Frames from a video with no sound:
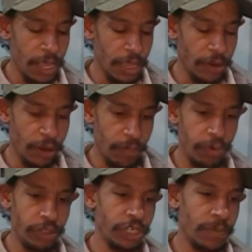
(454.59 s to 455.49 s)
They're going to
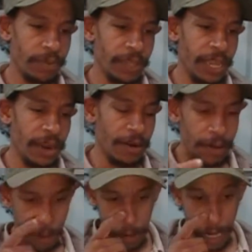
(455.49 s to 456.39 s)
push up in there.
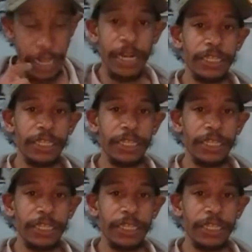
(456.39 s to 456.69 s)
Again,